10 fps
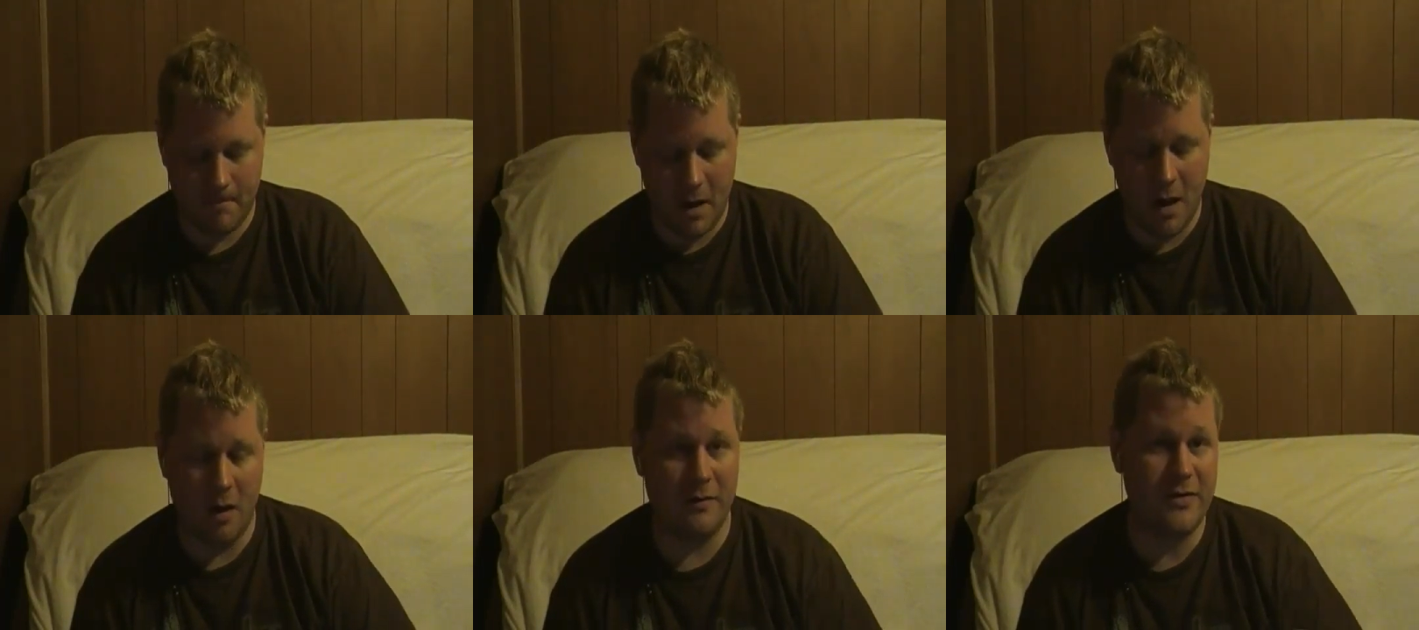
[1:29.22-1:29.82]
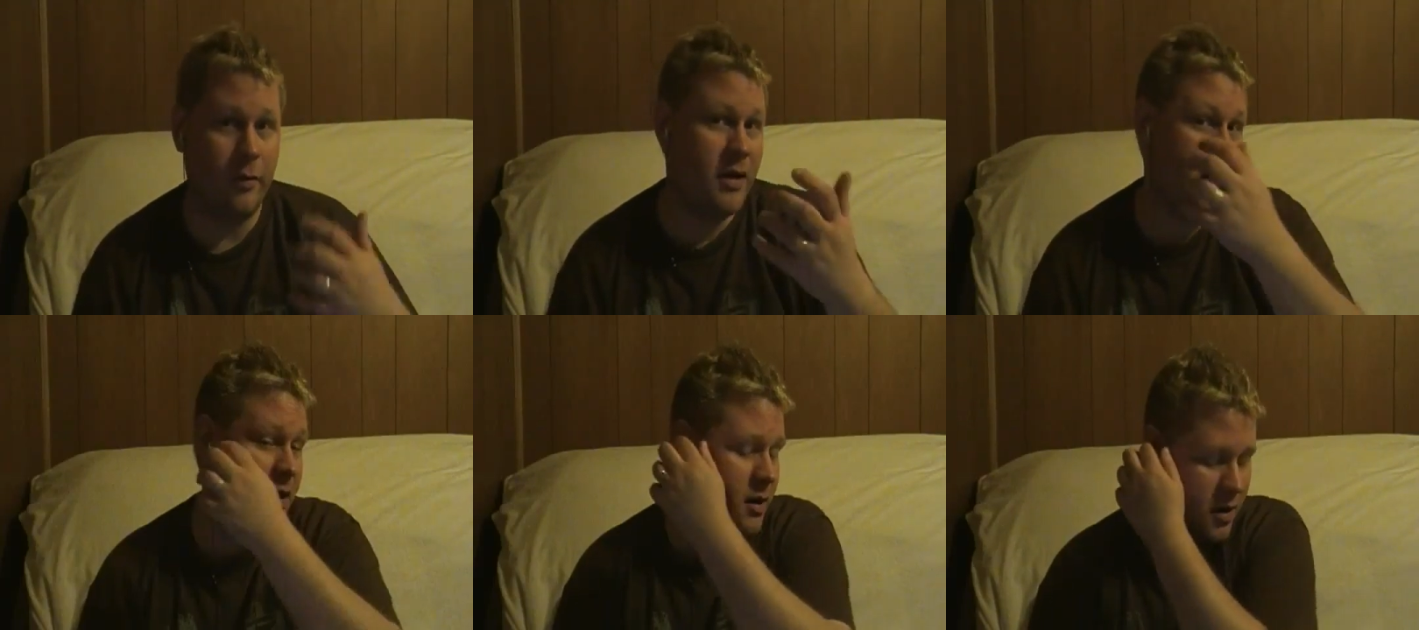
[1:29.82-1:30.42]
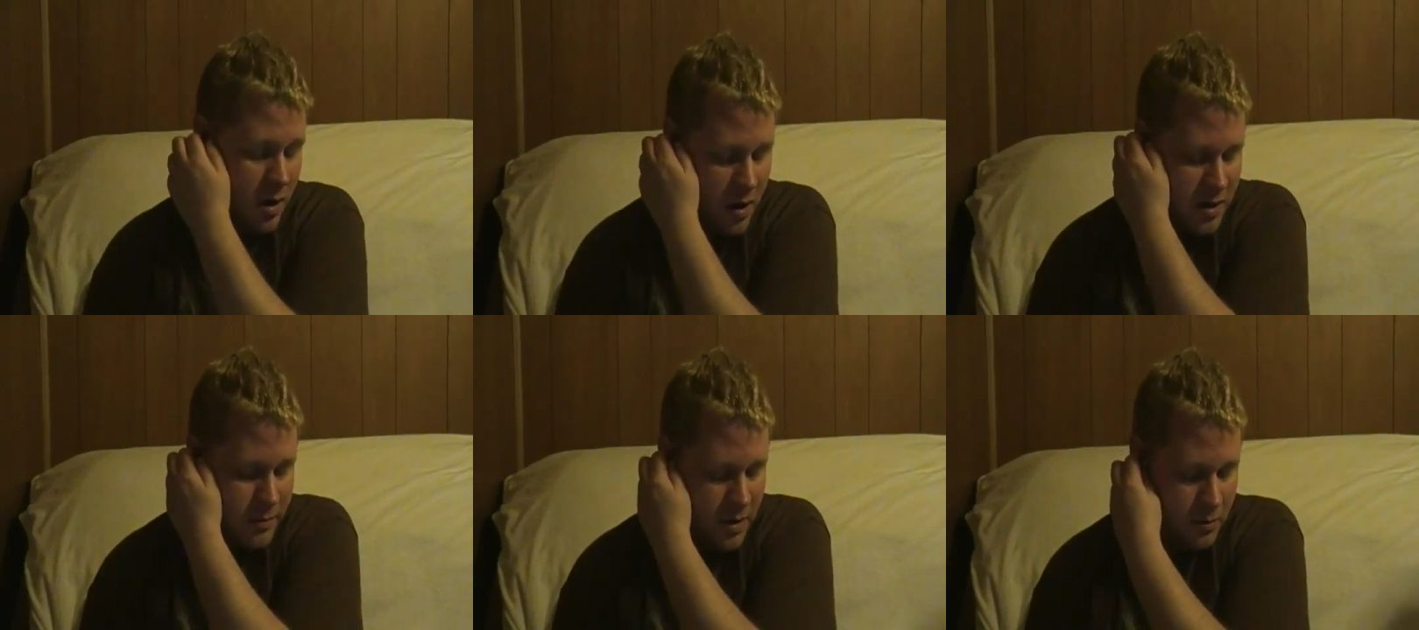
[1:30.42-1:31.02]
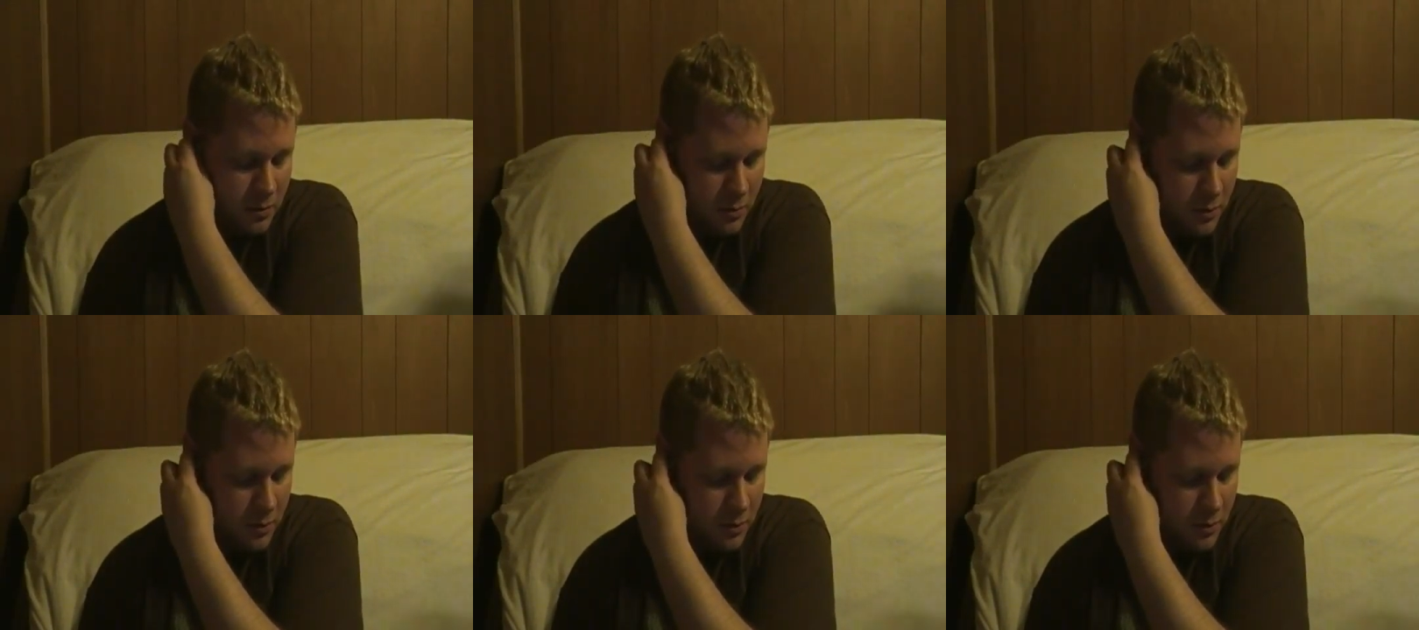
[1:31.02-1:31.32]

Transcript: You know, if someone needed encouragement,